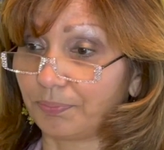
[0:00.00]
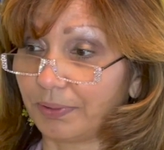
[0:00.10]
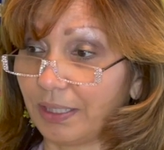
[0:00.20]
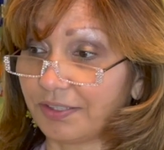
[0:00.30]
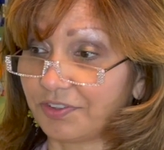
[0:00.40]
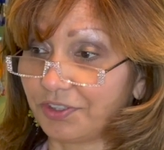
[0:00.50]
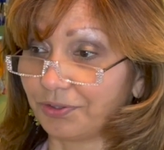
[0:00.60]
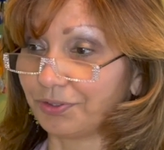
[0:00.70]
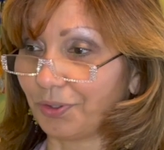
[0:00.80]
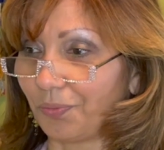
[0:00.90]
but I
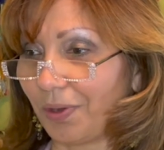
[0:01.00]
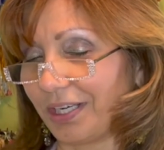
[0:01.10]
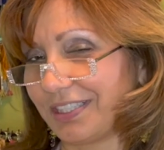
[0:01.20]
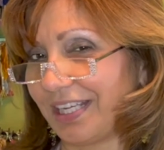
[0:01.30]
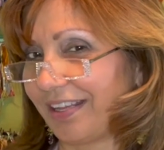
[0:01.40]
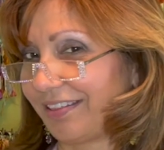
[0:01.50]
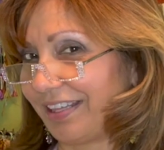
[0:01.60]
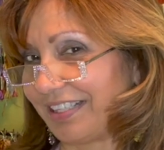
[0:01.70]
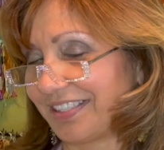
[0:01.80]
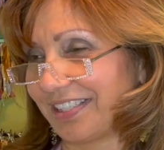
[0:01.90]
still don't want to take
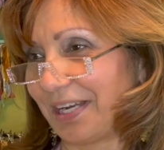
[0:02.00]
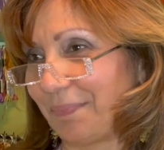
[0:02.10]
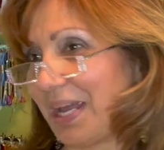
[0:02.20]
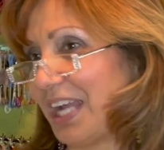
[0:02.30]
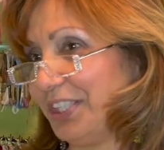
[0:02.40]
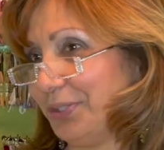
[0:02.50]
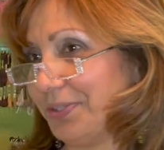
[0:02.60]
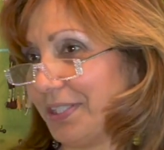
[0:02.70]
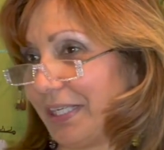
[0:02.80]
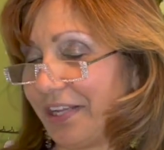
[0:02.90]
things that I'm not
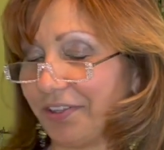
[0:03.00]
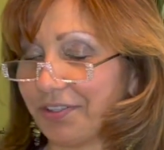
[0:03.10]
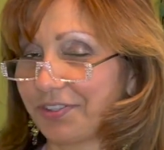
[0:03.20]
using either.